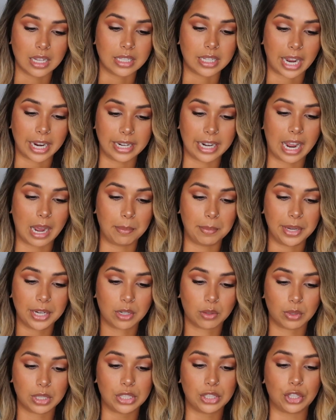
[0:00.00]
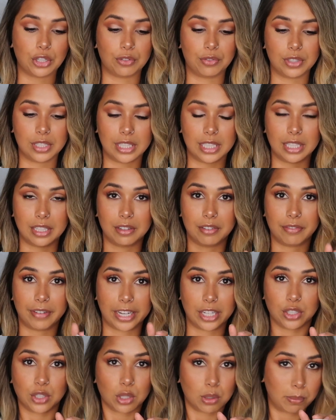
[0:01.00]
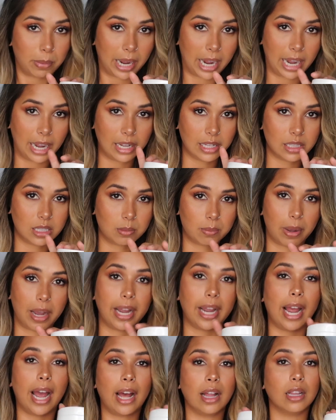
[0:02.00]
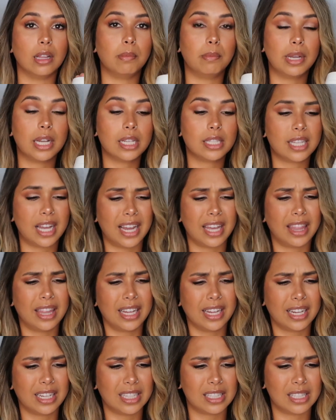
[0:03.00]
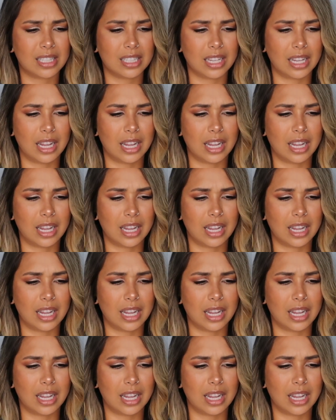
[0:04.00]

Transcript: dynamic resurfacing facial pads by Elemis, I think is